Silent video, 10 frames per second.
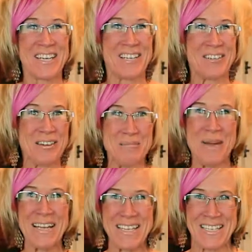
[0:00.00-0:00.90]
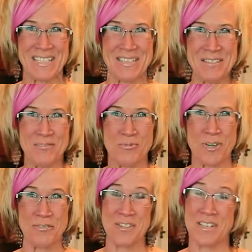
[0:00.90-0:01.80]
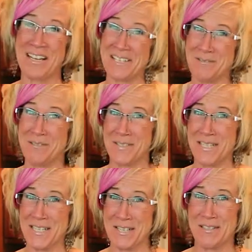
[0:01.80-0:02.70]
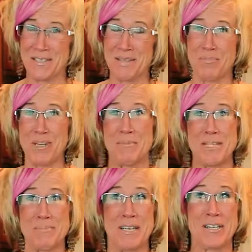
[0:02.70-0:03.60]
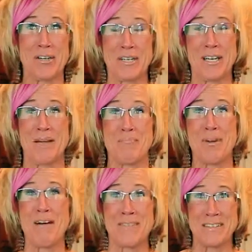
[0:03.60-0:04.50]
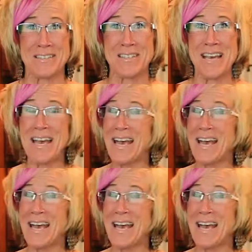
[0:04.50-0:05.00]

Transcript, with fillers: You're in my kitchen where for the last 15 years I've pretty much been cooking up profits